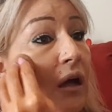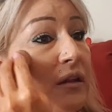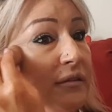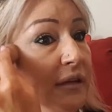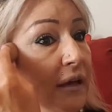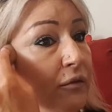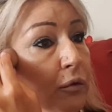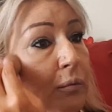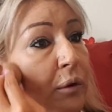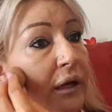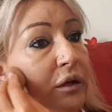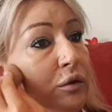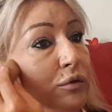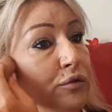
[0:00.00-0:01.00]
save your
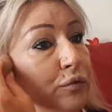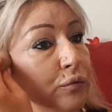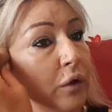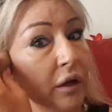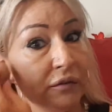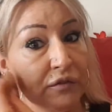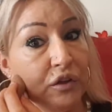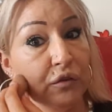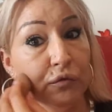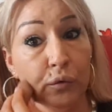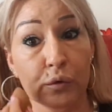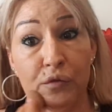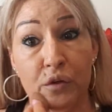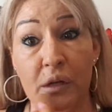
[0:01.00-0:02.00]
prayers
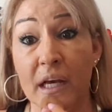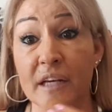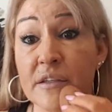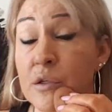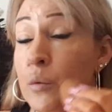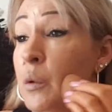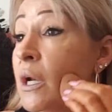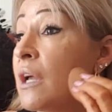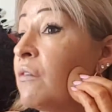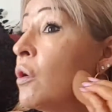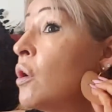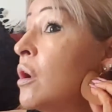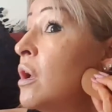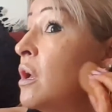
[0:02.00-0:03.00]
for a few days or
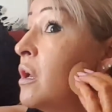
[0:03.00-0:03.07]
whatever.